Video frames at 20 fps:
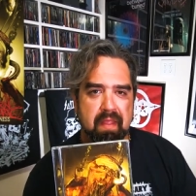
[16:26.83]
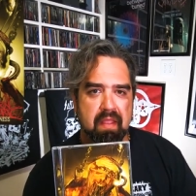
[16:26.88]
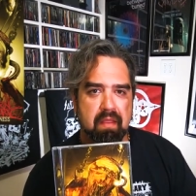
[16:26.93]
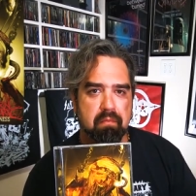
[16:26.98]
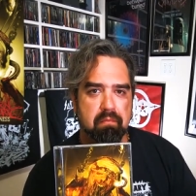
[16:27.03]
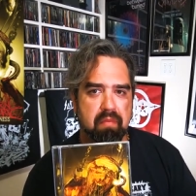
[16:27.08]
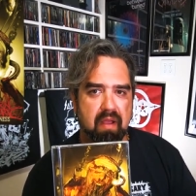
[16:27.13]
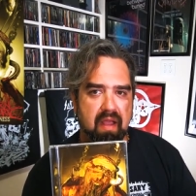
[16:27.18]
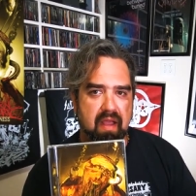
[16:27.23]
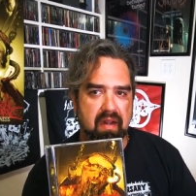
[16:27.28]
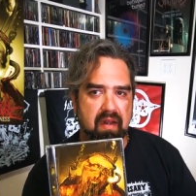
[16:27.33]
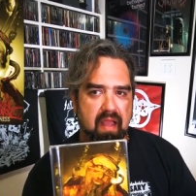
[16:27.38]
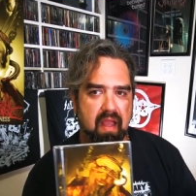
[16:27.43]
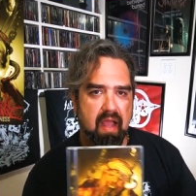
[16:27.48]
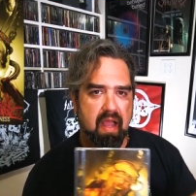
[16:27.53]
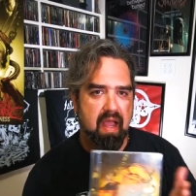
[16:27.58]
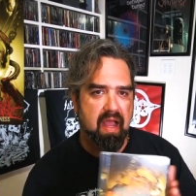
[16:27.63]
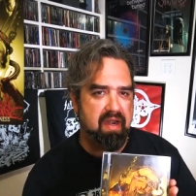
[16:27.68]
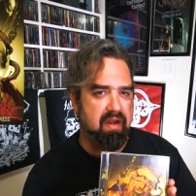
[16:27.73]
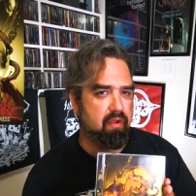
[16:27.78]
but
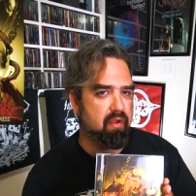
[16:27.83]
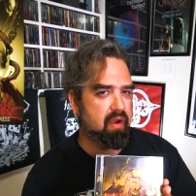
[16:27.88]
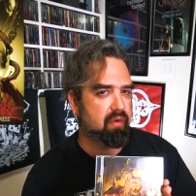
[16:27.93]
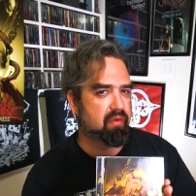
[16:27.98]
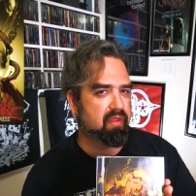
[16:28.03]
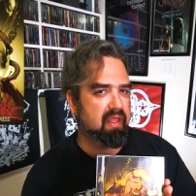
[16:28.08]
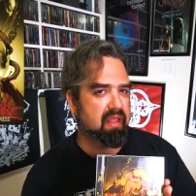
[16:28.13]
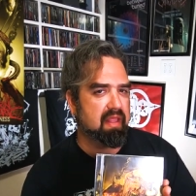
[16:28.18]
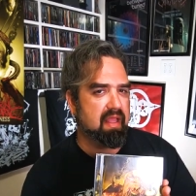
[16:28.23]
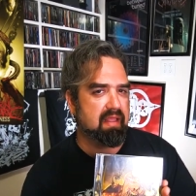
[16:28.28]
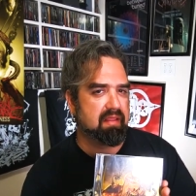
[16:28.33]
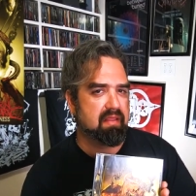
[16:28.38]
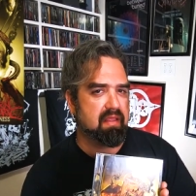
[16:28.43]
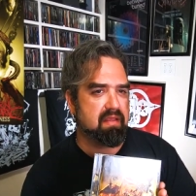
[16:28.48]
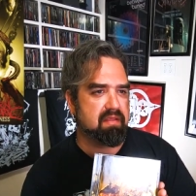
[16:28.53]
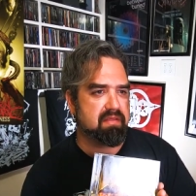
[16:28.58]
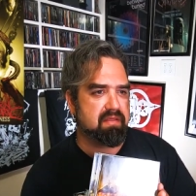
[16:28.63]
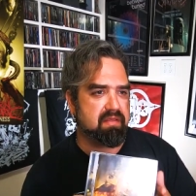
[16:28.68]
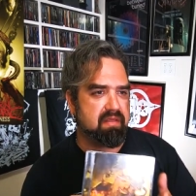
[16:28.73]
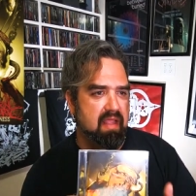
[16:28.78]
I know I really like
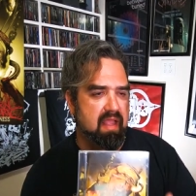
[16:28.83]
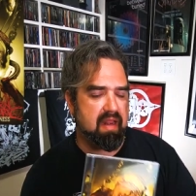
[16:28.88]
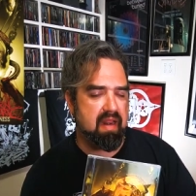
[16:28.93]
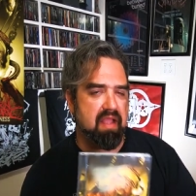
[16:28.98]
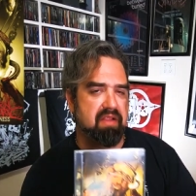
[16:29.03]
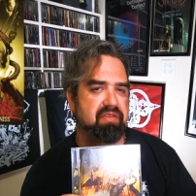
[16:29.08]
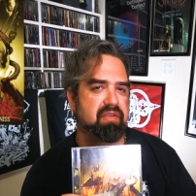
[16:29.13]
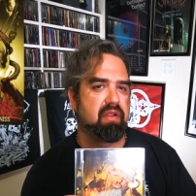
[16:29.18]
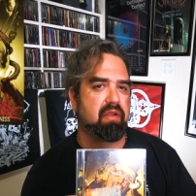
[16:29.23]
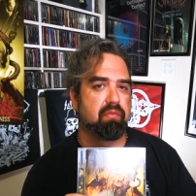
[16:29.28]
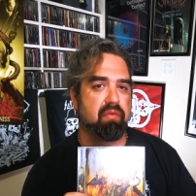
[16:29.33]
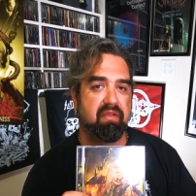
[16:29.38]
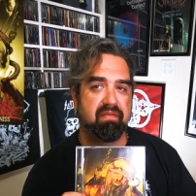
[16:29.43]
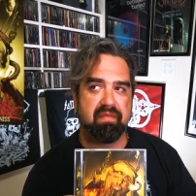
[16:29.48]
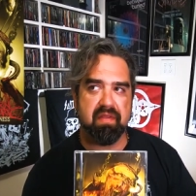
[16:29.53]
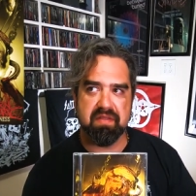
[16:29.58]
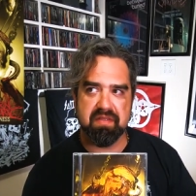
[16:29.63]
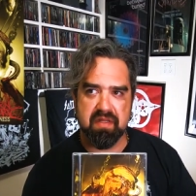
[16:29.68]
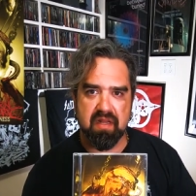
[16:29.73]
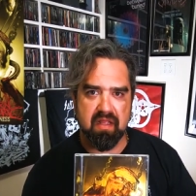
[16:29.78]
this, and actually
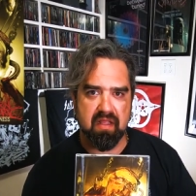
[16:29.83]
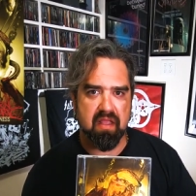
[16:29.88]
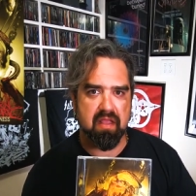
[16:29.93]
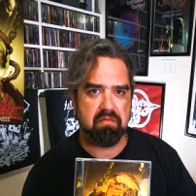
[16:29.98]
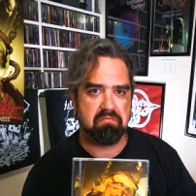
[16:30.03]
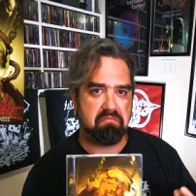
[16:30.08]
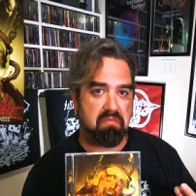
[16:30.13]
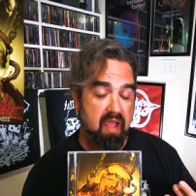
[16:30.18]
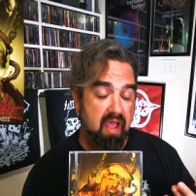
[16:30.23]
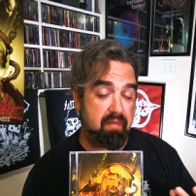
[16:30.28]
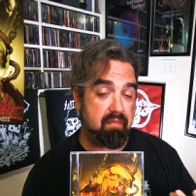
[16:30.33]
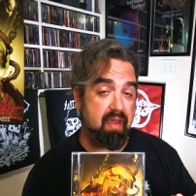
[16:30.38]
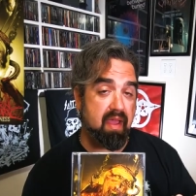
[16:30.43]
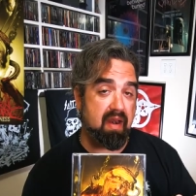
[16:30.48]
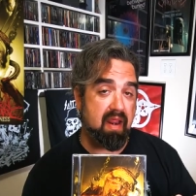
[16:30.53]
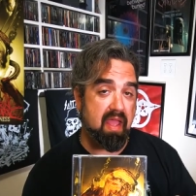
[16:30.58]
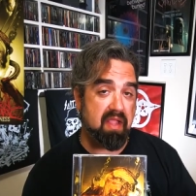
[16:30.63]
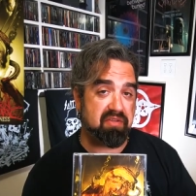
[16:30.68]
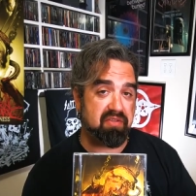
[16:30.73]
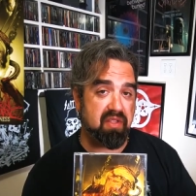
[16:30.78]
revisiting it, I might
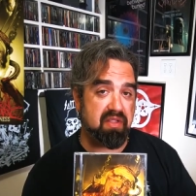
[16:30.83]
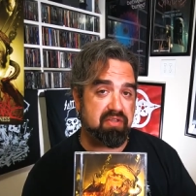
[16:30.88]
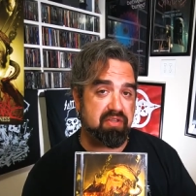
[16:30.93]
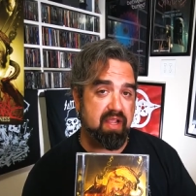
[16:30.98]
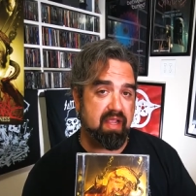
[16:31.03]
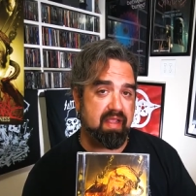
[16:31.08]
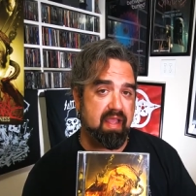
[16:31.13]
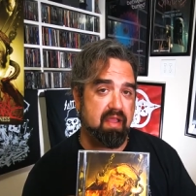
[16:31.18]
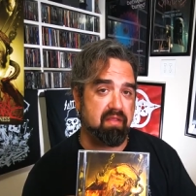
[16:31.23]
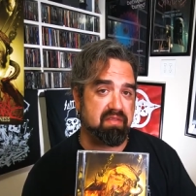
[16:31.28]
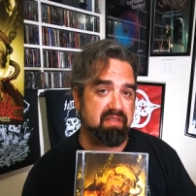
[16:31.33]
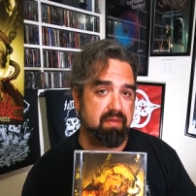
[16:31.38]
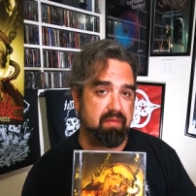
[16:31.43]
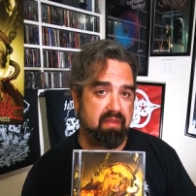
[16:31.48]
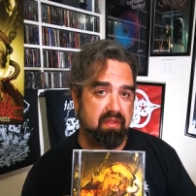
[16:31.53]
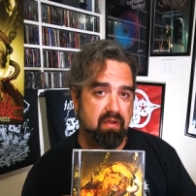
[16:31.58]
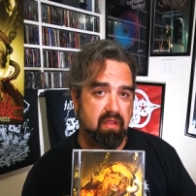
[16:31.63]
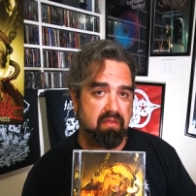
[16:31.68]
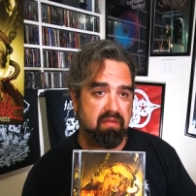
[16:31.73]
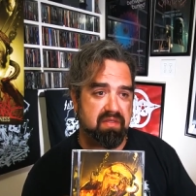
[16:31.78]
actually check out some of
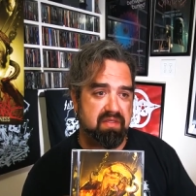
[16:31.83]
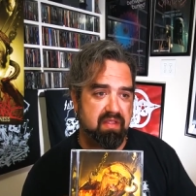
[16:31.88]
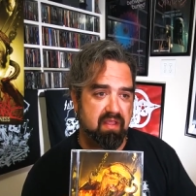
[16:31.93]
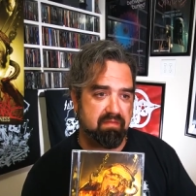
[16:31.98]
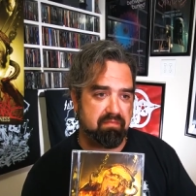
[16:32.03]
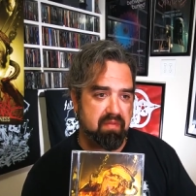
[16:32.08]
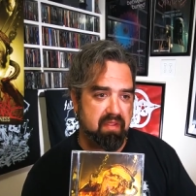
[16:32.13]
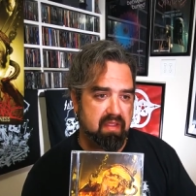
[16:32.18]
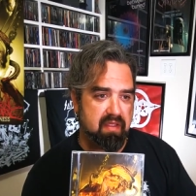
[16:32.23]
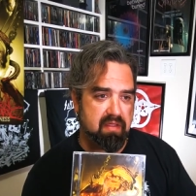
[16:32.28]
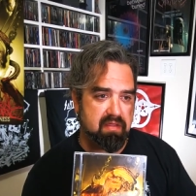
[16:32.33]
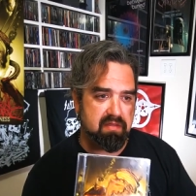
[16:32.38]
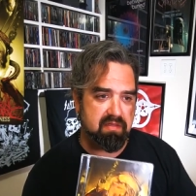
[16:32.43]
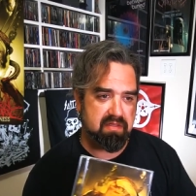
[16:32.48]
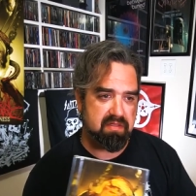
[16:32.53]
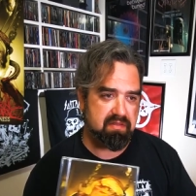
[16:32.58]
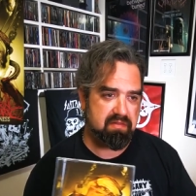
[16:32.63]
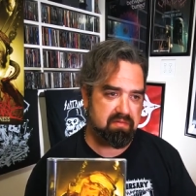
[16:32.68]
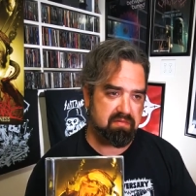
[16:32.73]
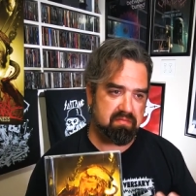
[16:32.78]
their other stuff,
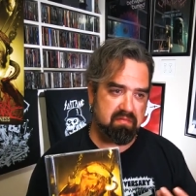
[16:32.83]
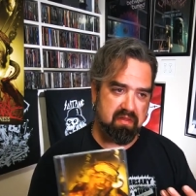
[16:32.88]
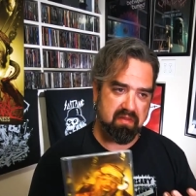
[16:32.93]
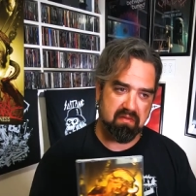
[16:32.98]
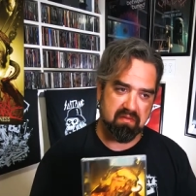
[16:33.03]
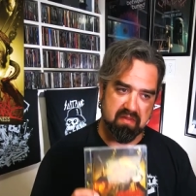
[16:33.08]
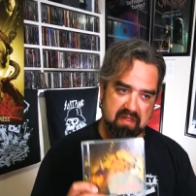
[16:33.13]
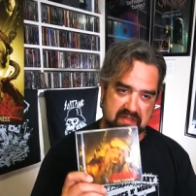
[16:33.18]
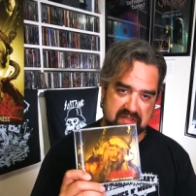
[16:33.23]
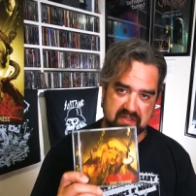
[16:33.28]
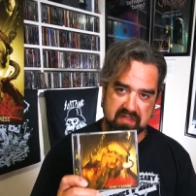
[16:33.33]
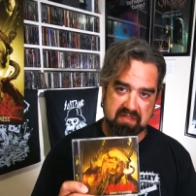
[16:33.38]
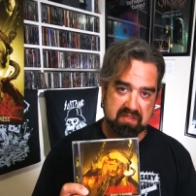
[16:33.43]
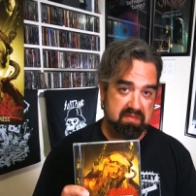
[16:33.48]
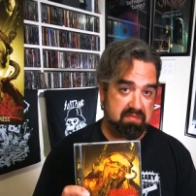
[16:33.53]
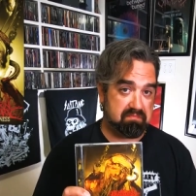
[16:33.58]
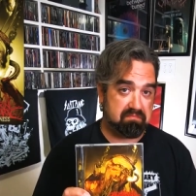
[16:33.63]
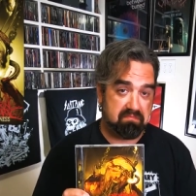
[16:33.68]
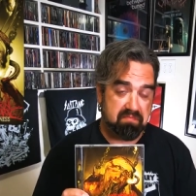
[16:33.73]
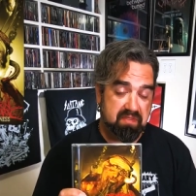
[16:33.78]
because this
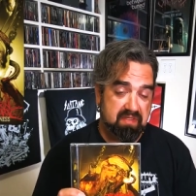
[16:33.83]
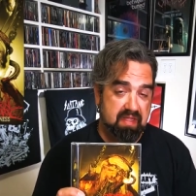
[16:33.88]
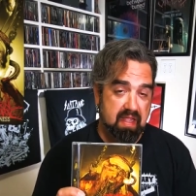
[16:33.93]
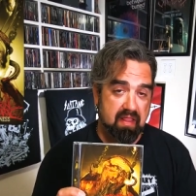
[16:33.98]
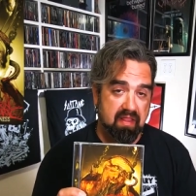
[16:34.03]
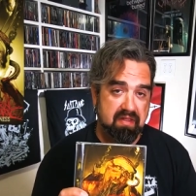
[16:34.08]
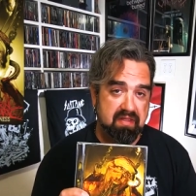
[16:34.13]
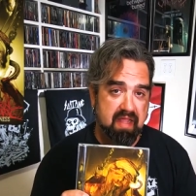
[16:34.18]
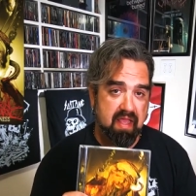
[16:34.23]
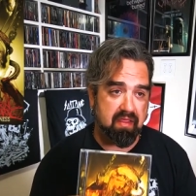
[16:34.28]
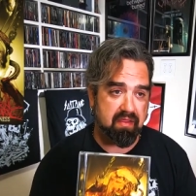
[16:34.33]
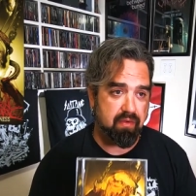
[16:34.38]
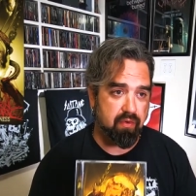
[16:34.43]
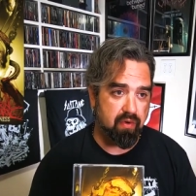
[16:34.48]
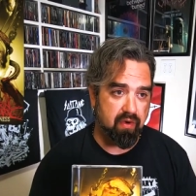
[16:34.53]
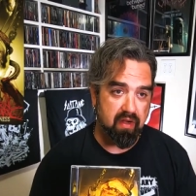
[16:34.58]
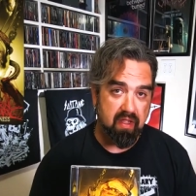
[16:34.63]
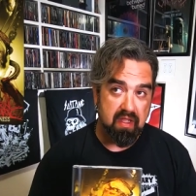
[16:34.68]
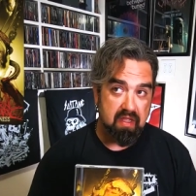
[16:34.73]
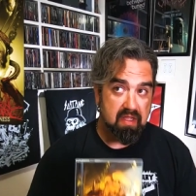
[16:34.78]
is solid
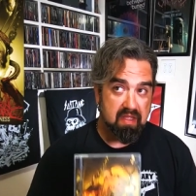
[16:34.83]
deathcore.